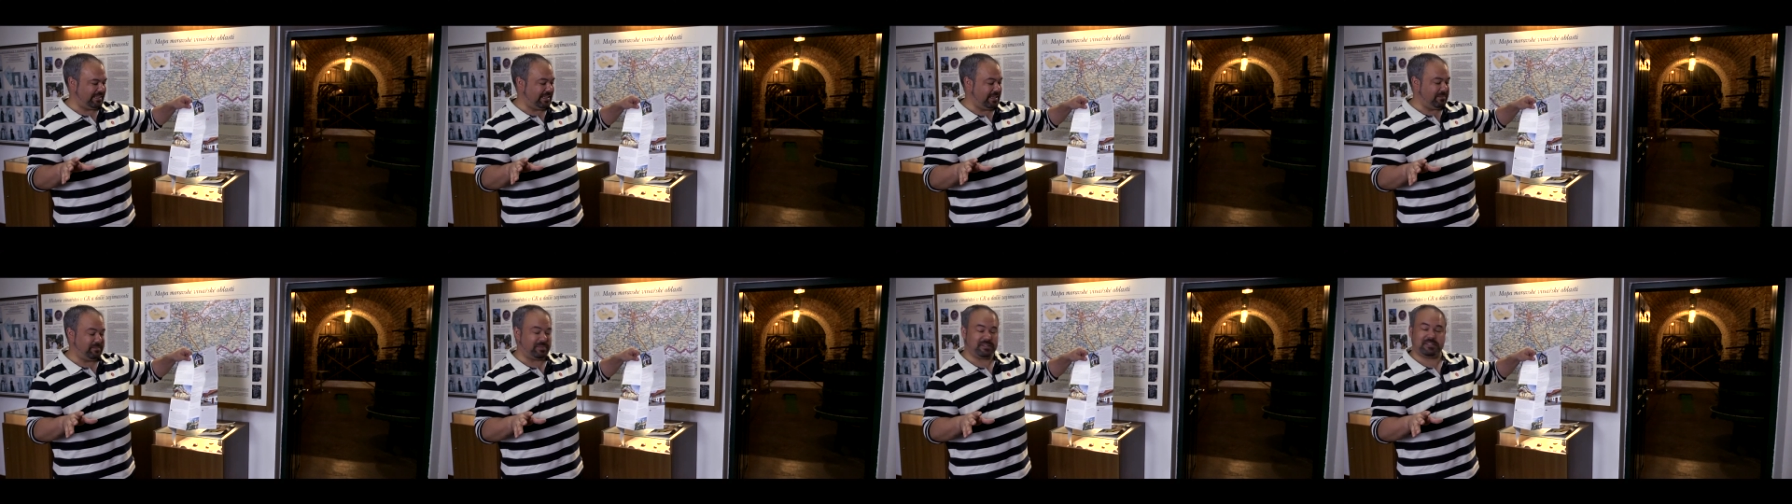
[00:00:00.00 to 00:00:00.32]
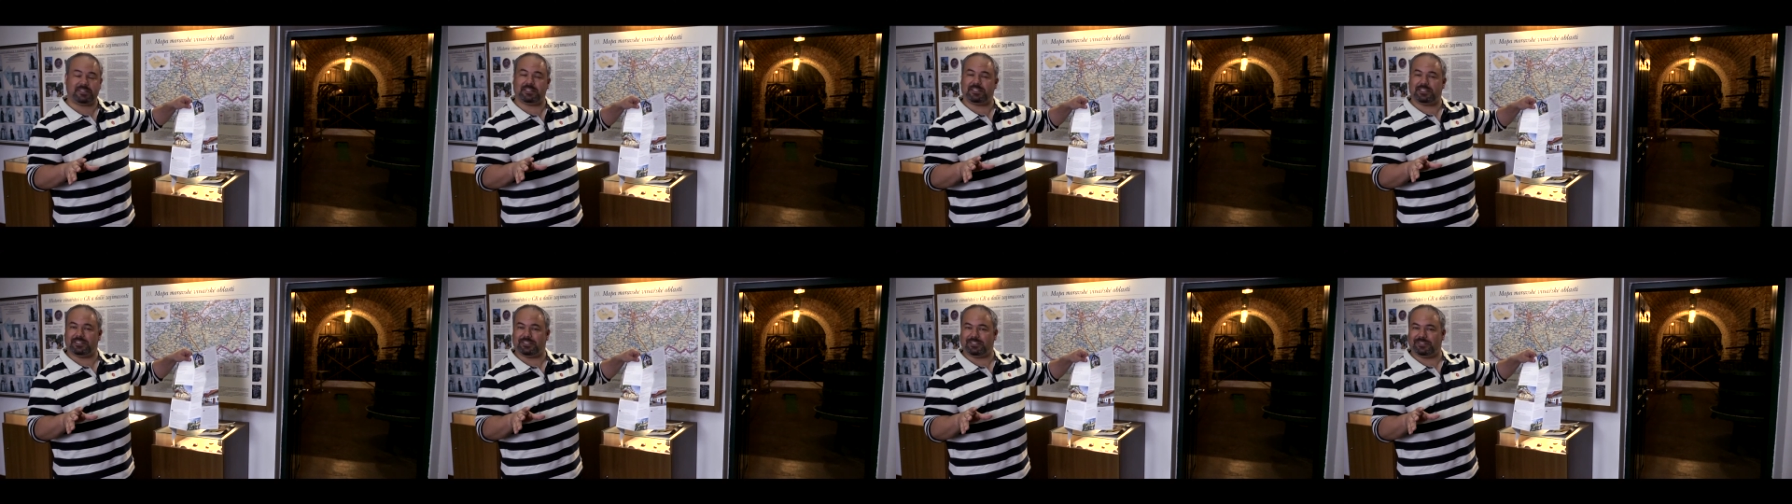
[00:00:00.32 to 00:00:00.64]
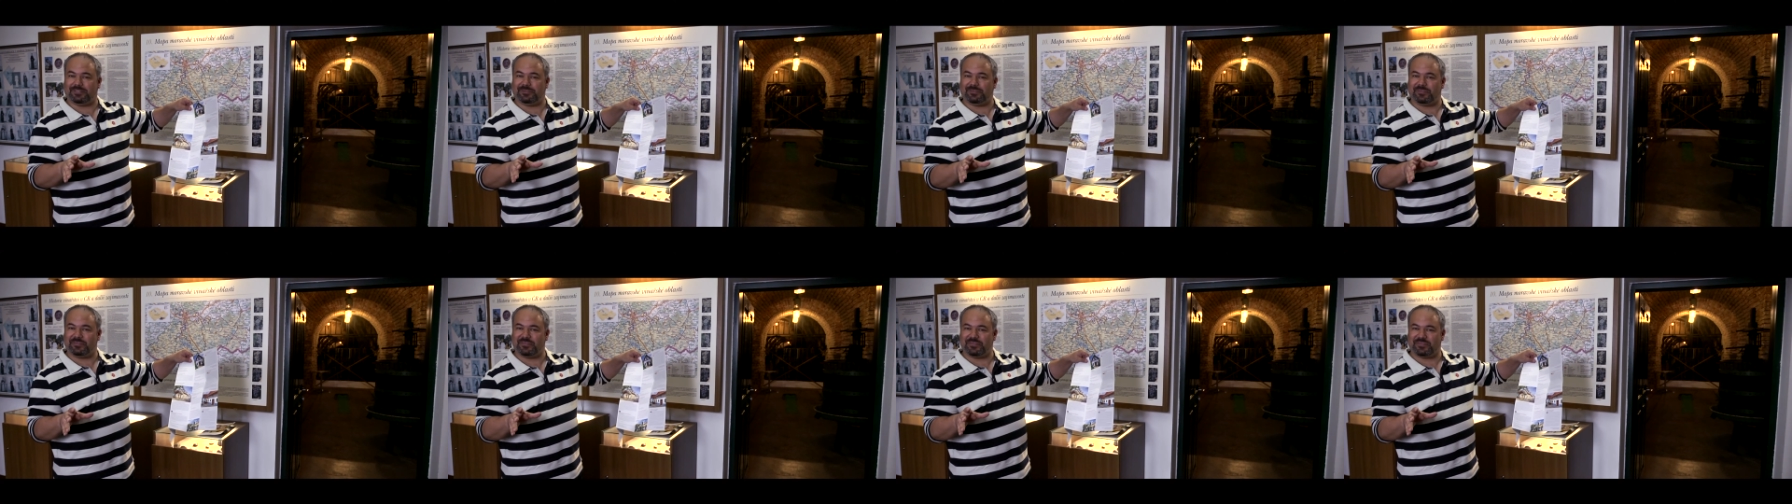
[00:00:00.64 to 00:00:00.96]
But
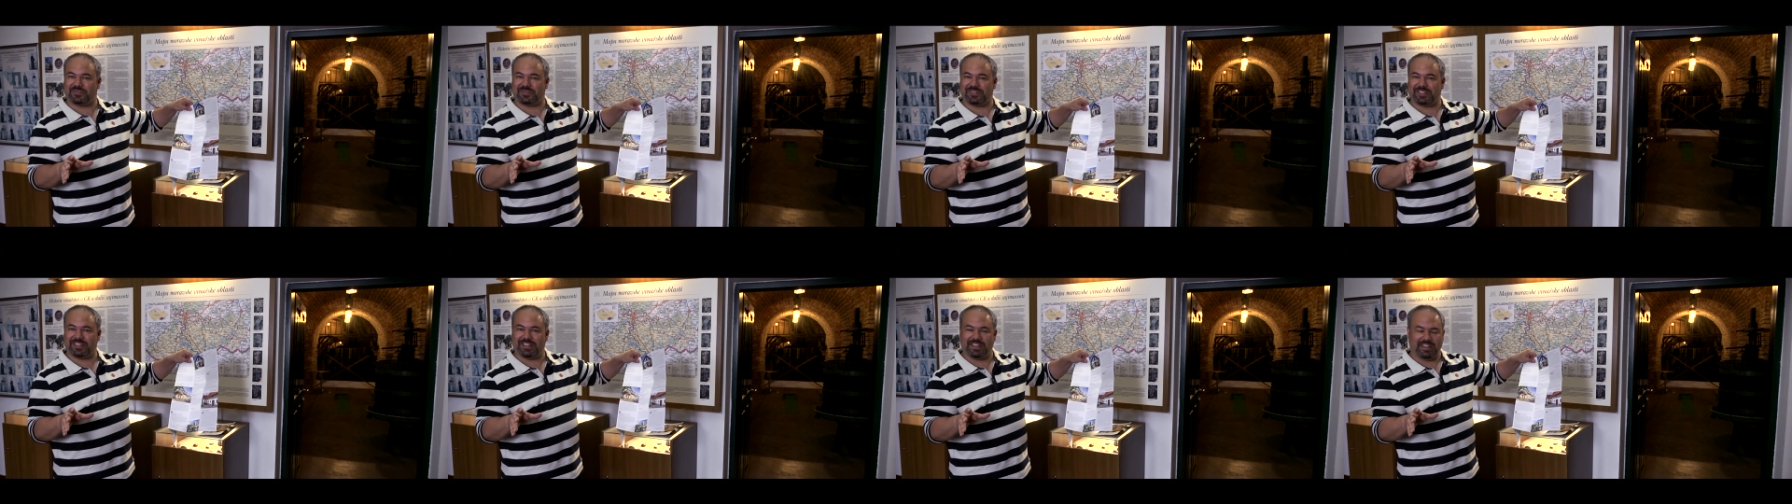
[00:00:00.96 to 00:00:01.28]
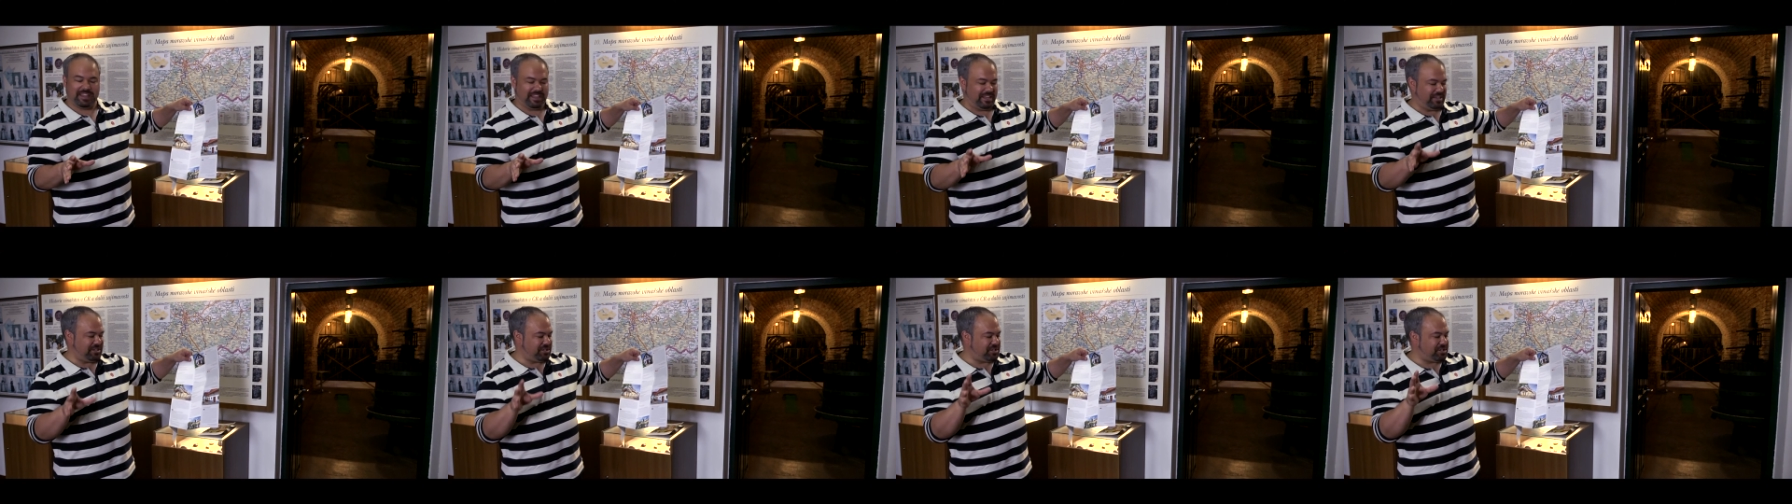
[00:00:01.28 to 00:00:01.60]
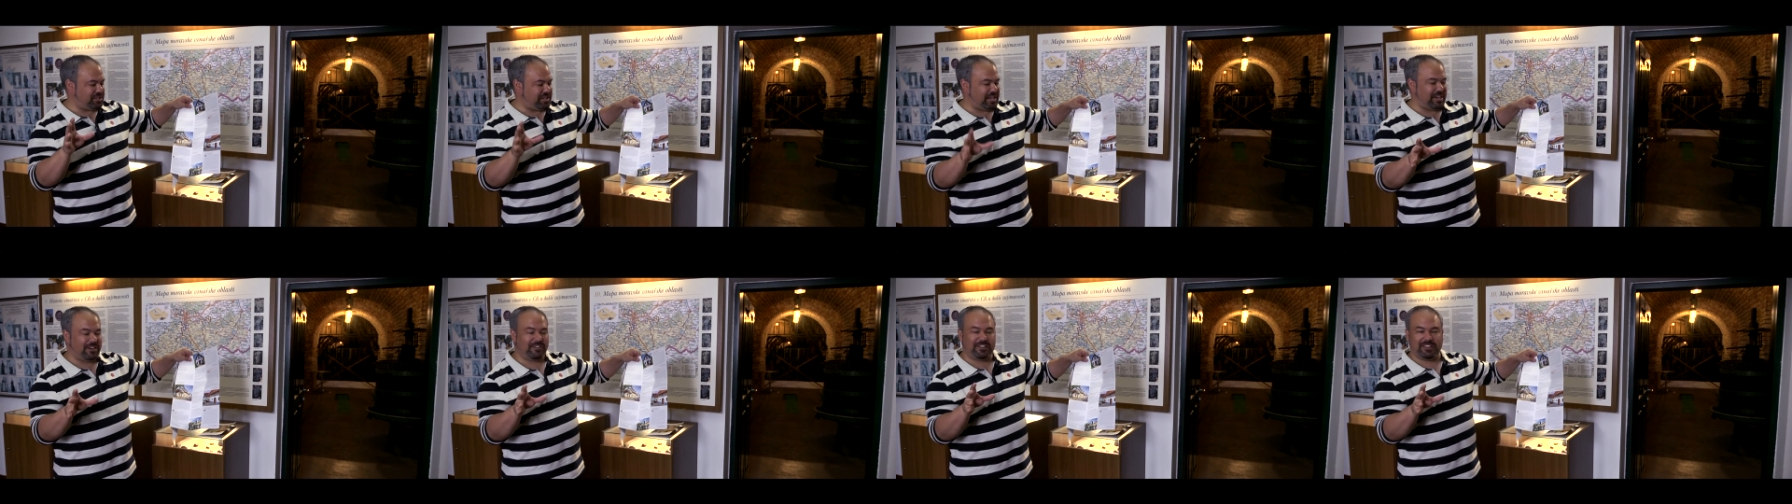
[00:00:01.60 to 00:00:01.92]
still,
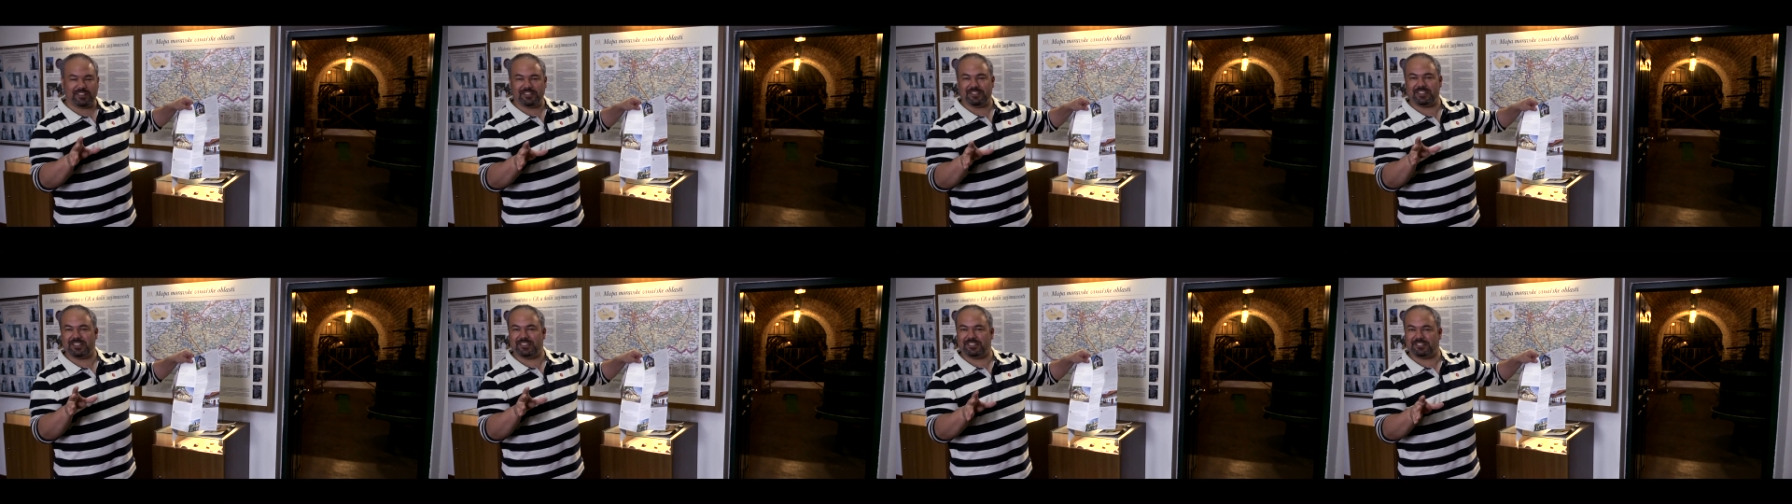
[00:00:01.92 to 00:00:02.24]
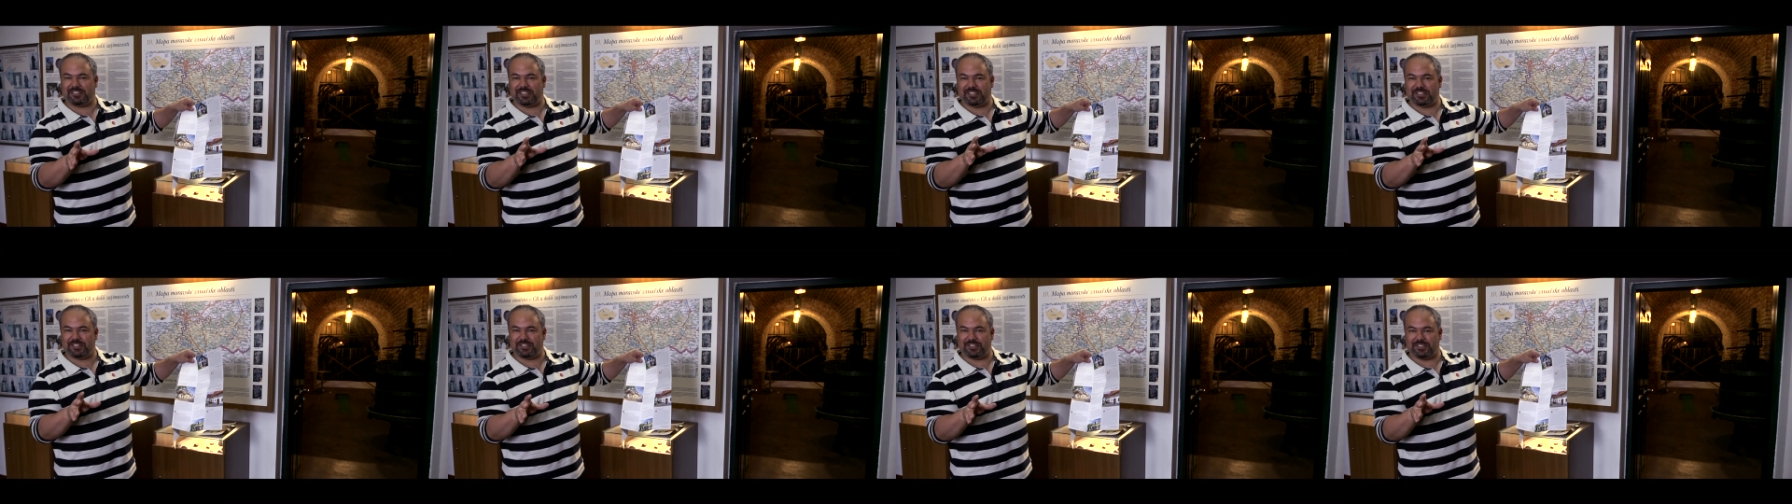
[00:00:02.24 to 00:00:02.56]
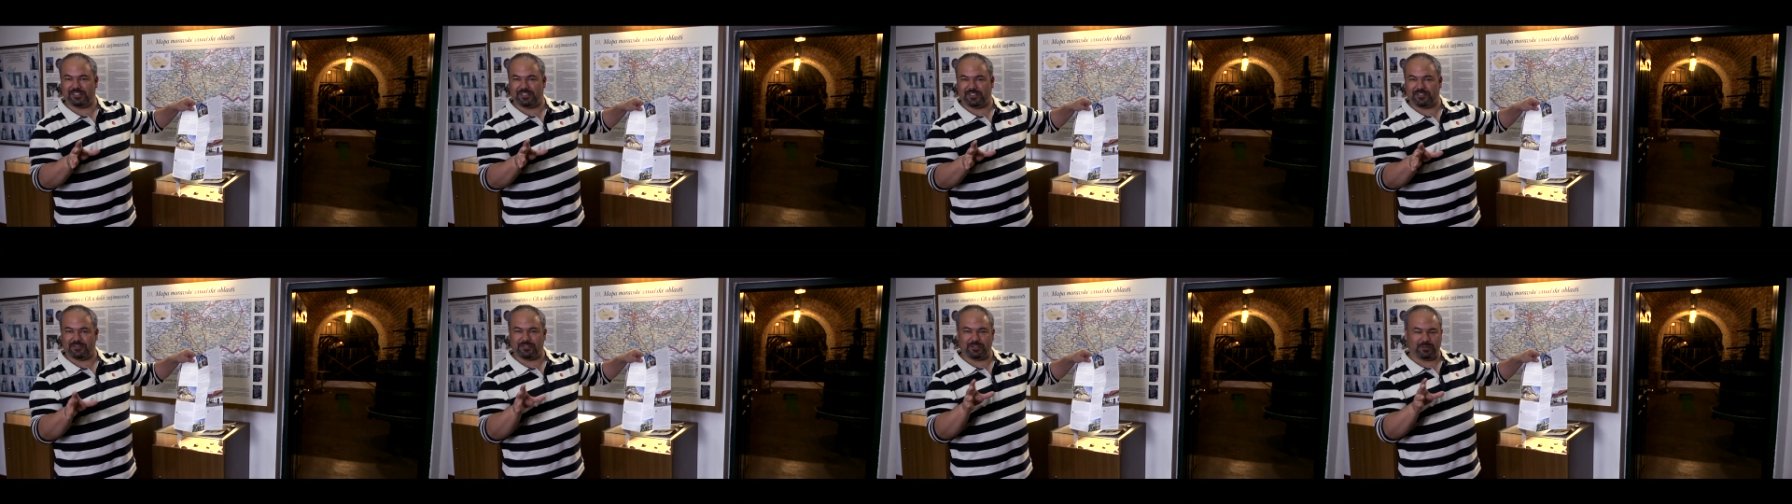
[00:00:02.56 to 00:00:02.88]
sharing the attention
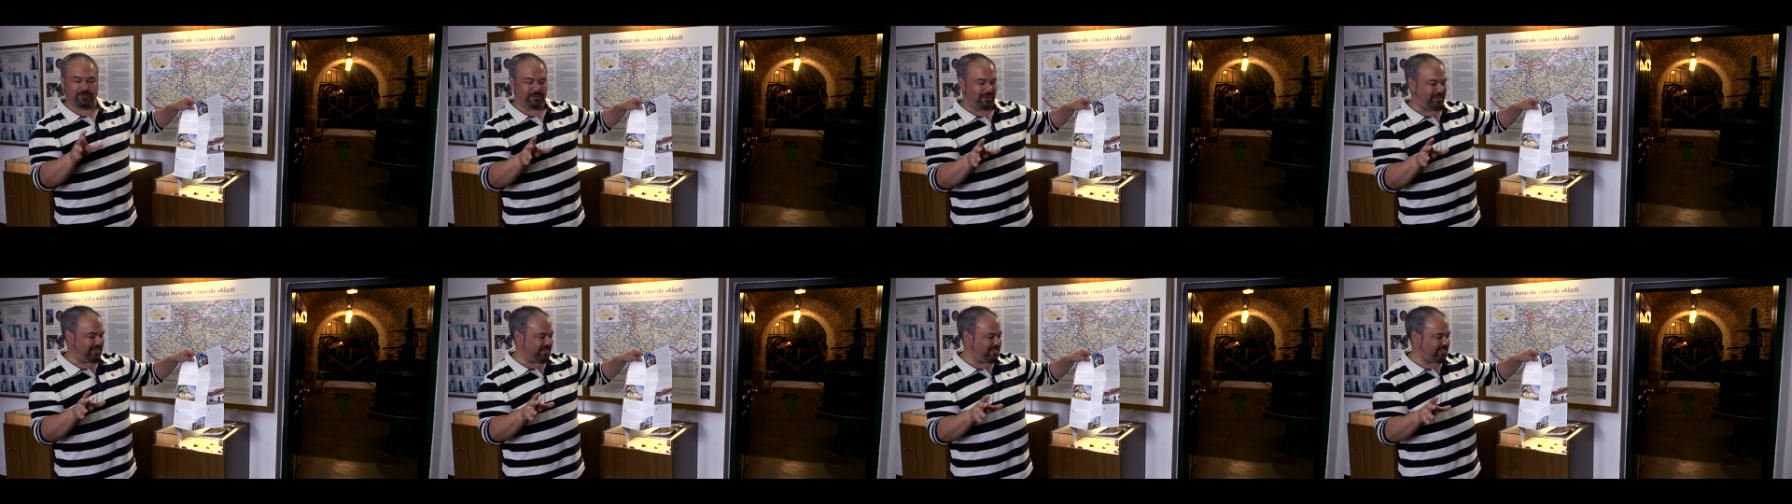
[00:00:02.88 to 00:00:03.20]
of your wine